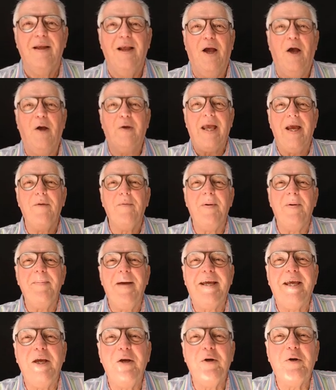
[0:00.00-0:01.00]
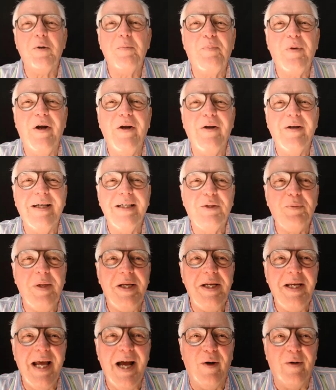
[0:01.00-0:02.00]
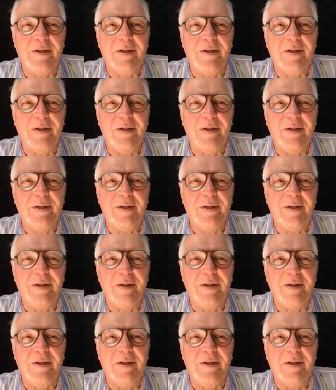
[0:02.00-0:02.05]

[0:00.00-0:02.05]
Okay, we're making good progress. We're now